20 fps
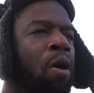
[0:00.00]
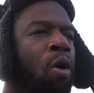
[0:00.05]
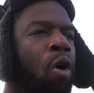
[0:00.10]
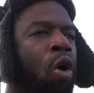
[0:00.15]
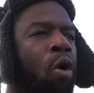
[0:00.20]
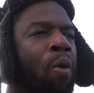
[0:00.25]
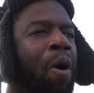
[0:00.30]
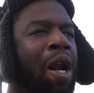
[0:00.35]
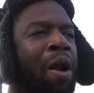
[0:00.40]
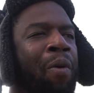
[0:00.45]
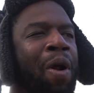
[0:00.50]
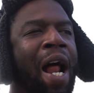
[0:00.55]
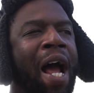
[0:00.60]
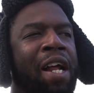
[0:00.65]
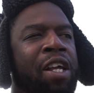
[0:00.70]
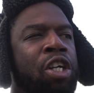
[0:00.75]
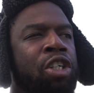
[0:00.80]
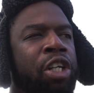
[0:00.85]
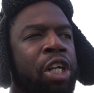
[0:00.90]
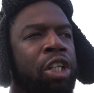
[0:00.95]
Or what, what I
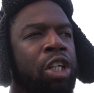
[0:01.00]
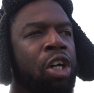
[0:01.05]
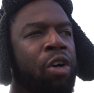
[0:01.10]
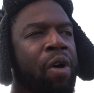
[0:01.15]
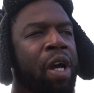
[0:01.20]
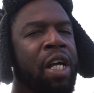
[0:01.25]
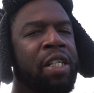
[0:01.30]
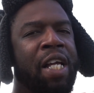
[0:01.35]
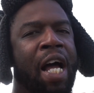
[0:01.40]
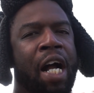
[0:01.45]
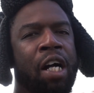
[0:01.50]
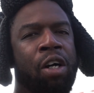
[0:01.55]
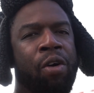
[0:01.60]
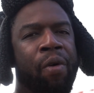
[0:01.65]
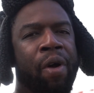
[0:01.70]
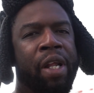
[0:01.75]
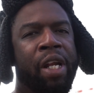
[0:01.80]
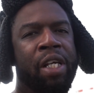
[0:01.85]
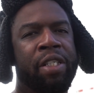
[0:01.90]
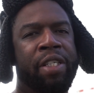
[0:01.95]
usually do is I
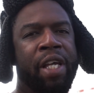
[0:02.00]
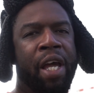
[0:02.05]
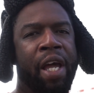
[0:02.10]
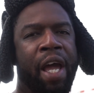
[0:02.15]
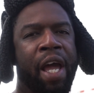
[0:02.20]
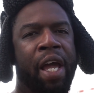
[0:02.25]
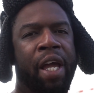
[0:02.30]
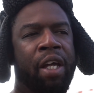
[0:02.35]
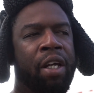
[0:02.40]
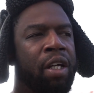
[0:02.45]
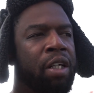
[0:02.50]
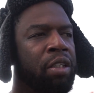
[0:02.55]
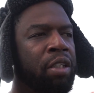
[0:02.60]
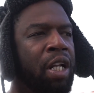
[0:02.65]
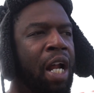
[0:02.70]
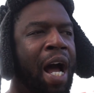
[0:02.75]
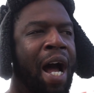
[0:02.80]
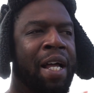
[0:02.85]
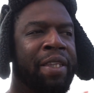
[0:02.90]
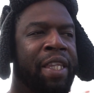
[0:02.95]
go in and say, hey,
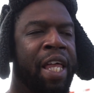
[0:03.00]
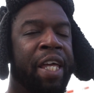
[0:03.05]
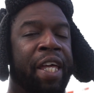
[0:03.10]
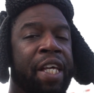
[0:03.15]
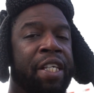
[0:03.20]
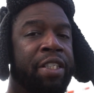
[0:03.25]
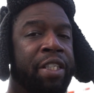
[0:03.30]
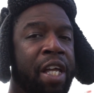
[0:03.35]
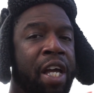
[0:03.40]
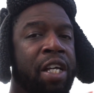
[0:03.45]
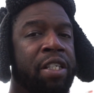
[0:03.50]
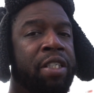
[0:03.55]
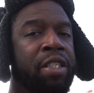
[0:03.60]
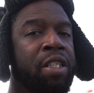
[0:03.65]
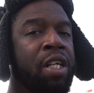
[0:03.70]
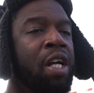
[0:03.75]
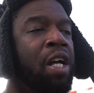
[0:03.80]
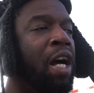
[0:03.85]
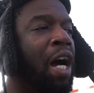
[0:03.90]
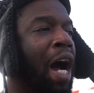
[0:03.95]
I think it's this.